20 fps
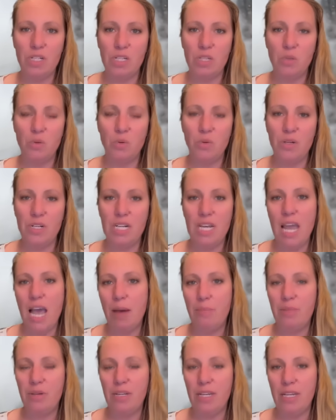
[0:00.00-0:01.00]
is already
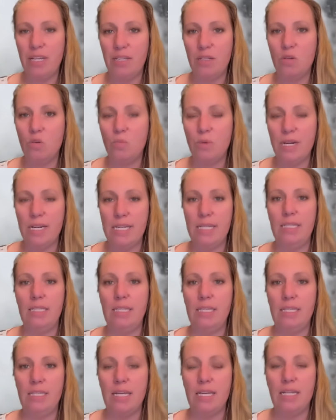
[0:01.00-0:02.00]
happening and nobody
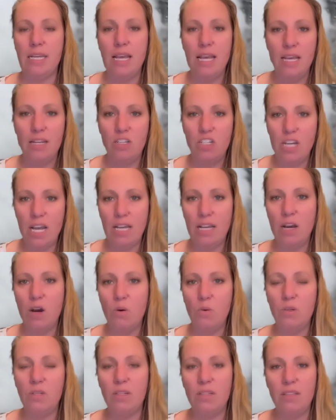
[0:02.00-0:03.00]
sees it. Check
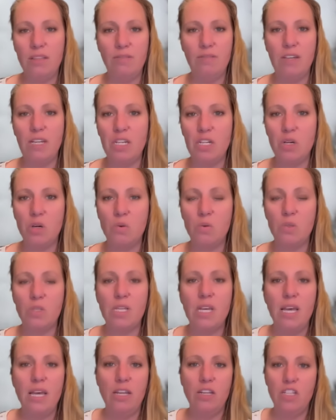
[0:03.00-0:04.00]
out the videos,
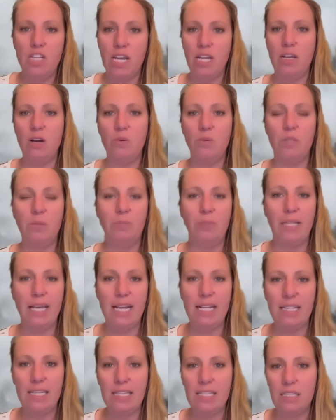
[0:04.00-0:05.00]
check out the
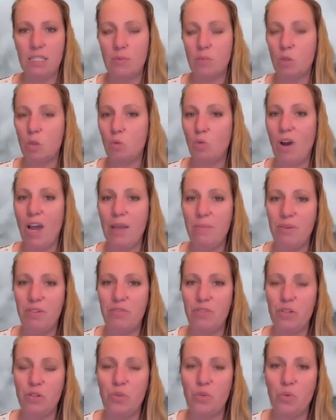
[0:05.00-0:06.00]
playlist, subscribe
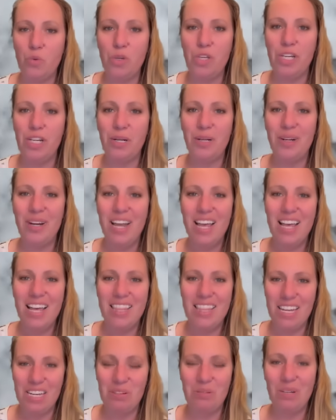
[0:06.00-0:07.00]
if you're new here,
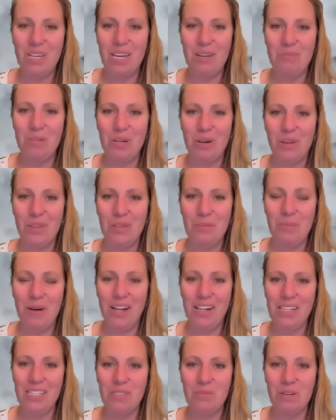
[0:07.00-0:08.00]
then you can be on the
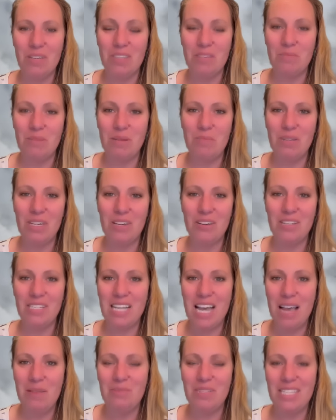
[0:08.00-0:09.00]
pulse with me because
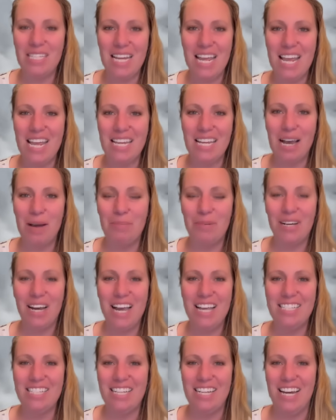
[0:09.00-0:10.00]
I'm staying up,
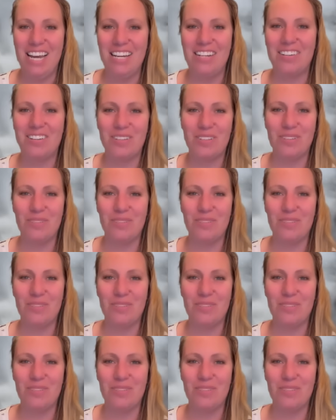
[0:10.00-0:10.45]
guys, and I just